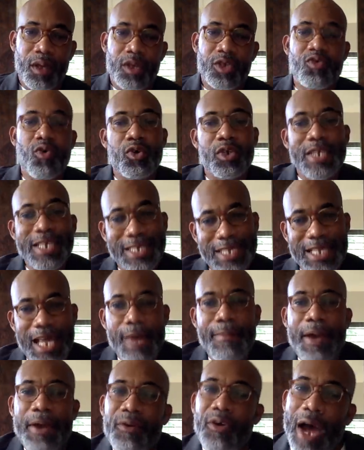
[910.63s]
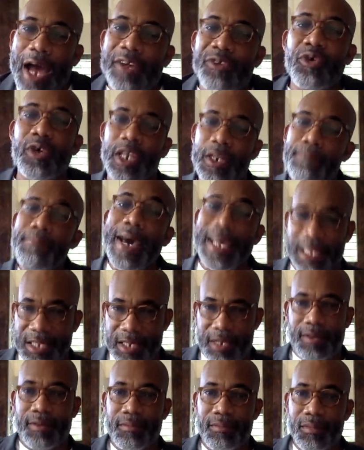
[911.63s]
So this time I'm doing it
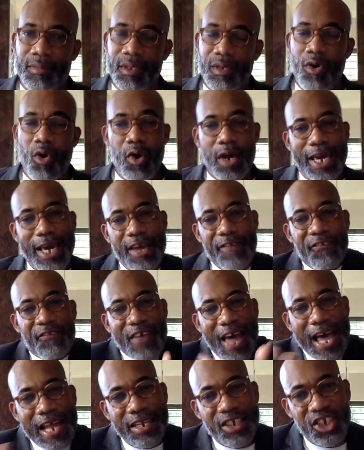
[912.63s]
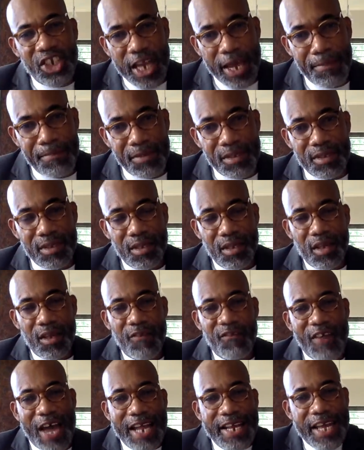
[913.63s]
better. Okay, Fad James?
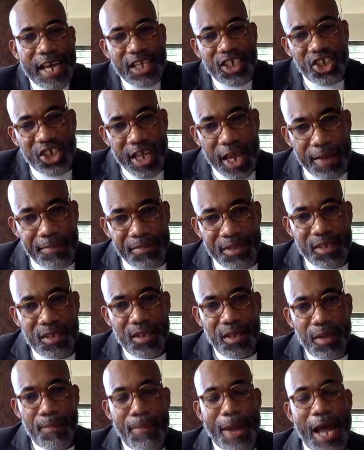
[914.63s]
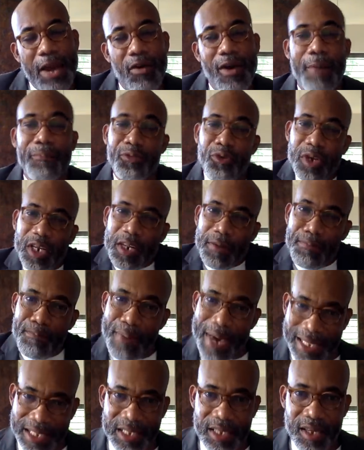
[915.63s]
Fadias James? Paolo, I'm doing it
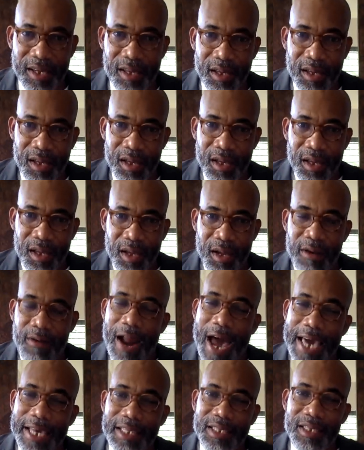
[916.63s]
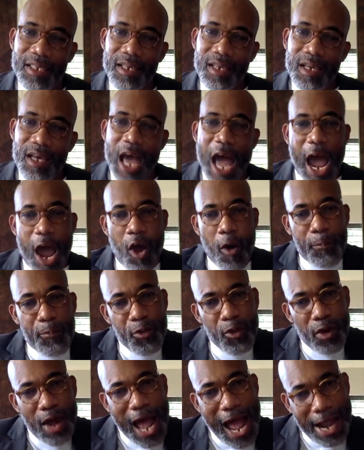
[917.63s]
better. Right? I hope
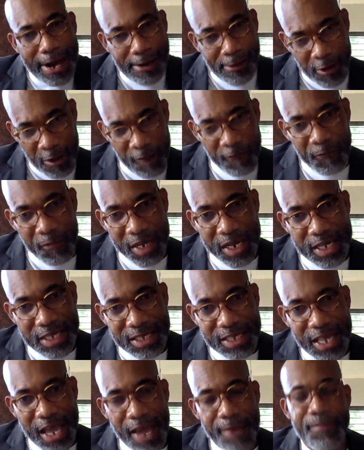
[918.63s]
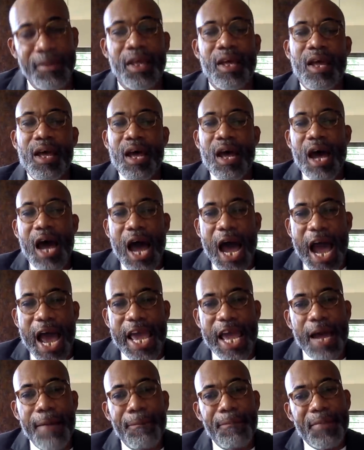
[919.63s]
you agree with me this time. I
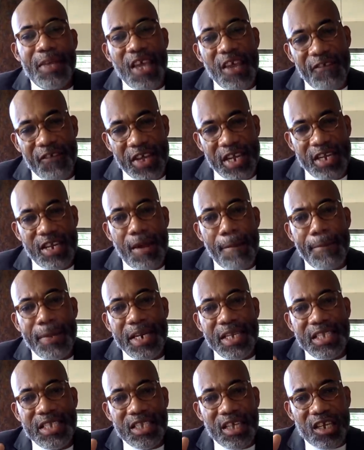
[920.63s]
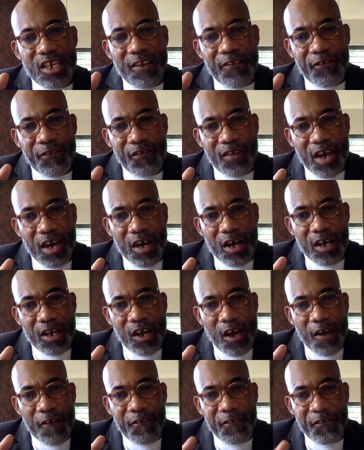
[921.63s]
am giving the minister
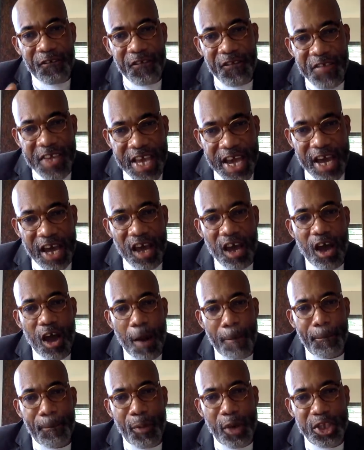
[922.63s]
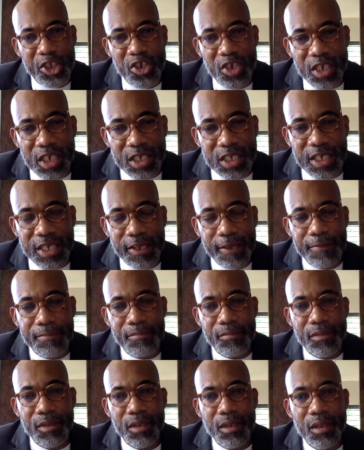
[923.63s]
a fair opportunity
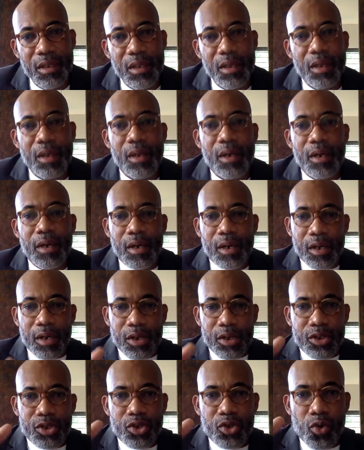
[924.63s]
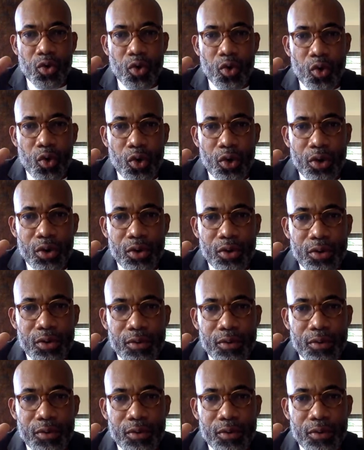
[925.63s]
to